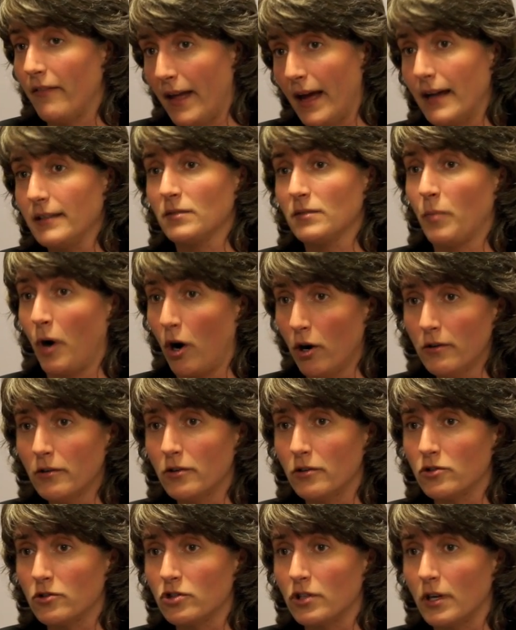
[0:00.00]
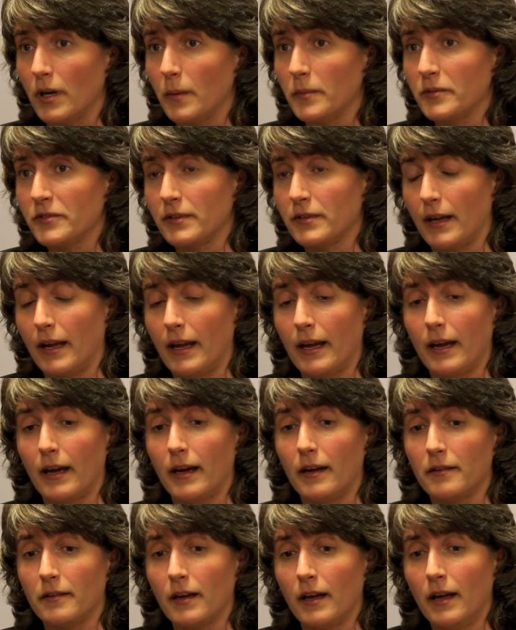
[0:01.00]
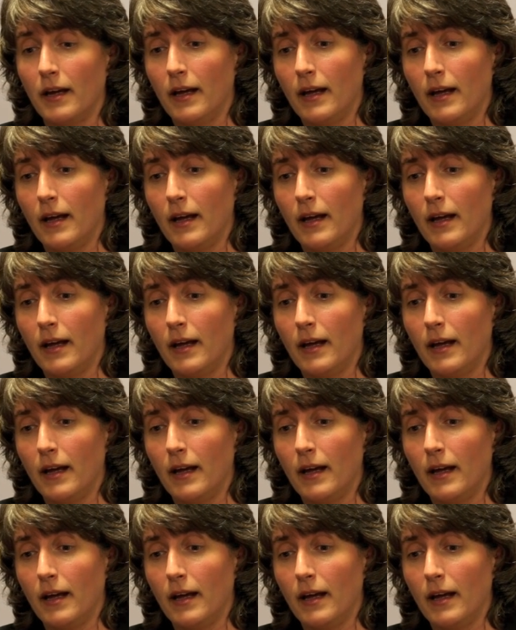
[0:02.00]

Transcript: and that's partnerships and